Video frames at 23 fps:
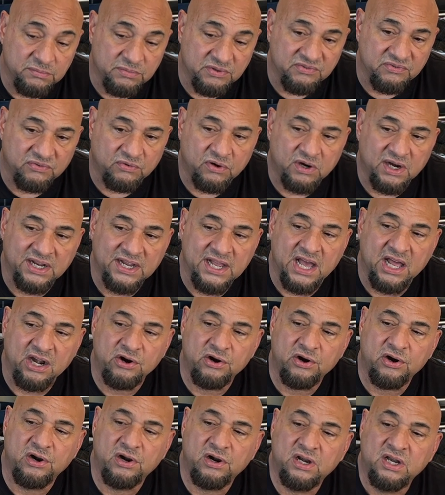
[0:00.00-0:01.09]
before I got
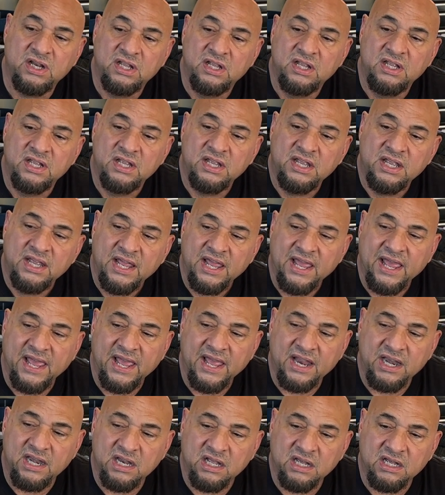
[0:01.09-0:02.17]
hurt.
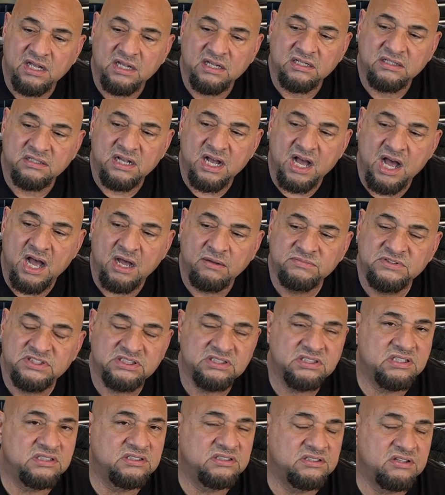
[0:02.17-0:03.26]
And I'm
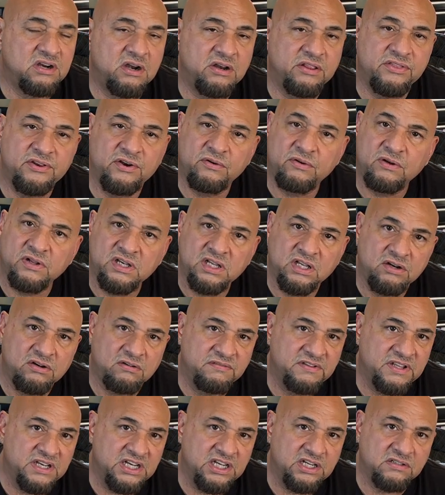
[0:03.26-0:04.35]
just gonna start throwing little
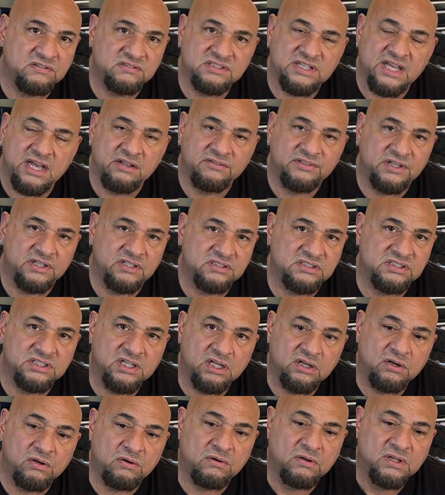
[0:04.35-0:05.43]
videos out there.
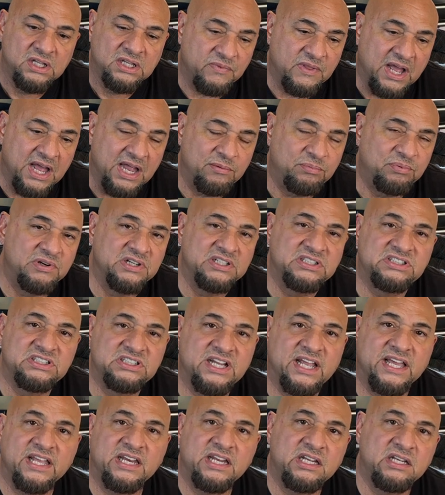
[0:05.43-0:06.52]
So I
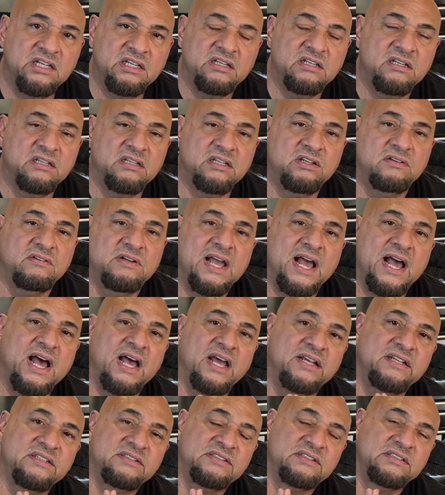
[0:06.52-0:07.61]
appreciate it, you
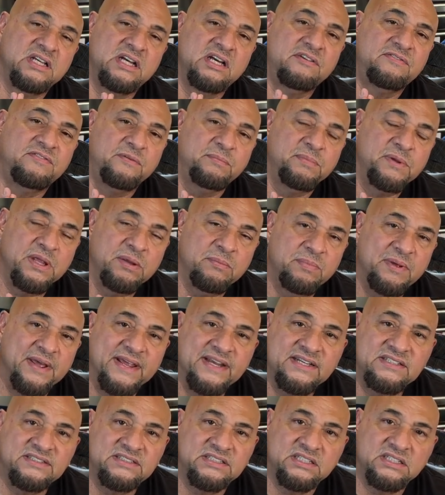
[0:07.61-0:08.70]
guys, for being
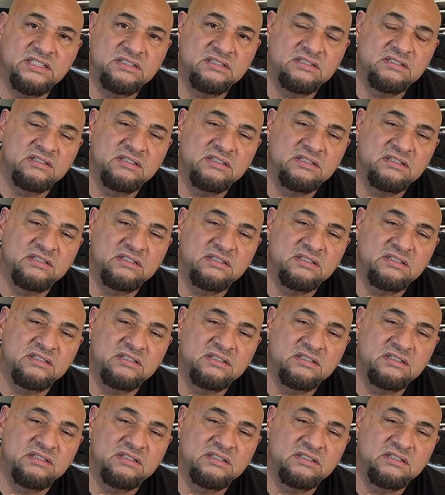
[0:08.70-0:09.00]
patient.